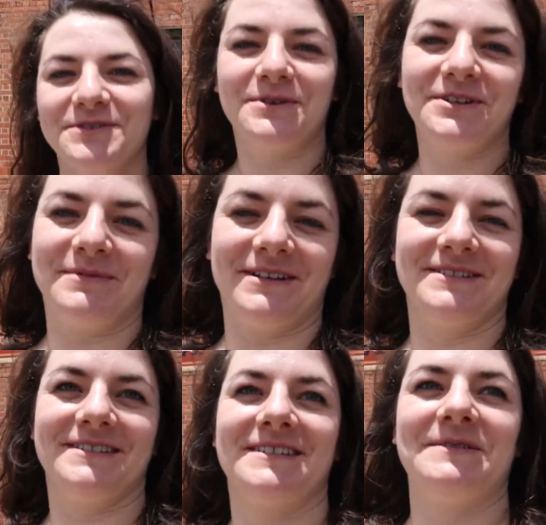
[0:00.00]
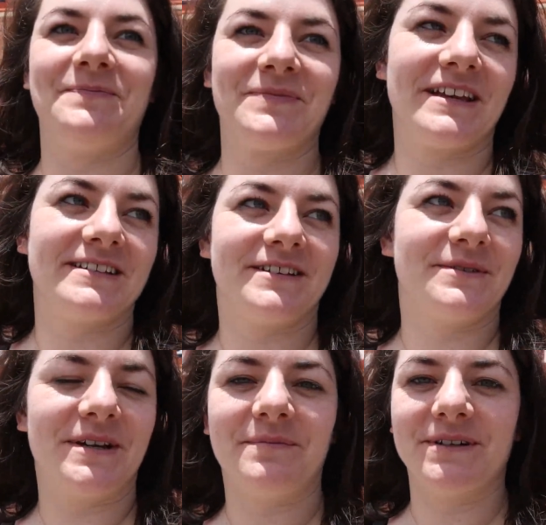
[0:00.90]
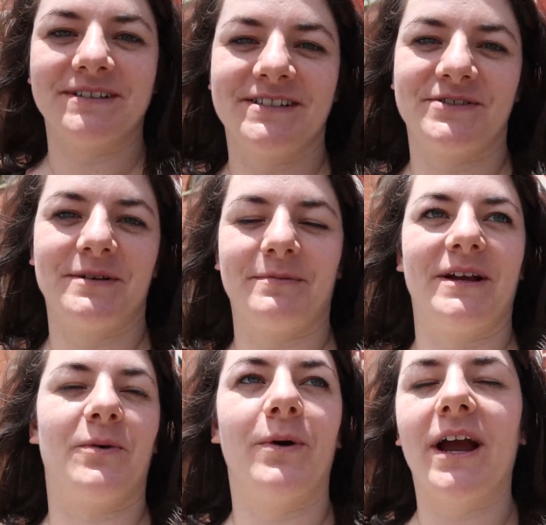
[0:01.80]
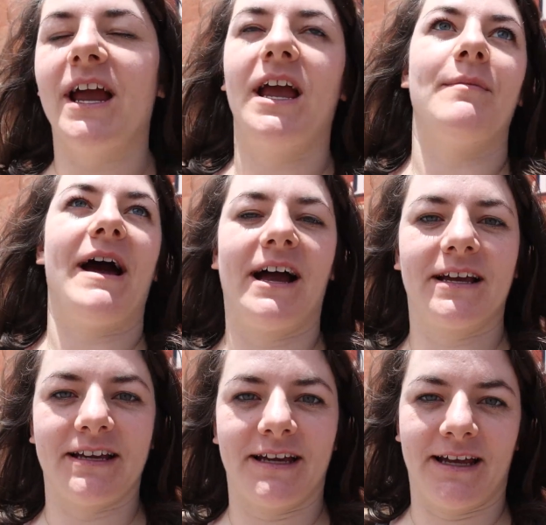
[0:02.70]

the woolen mills. So we had booked this trip like way back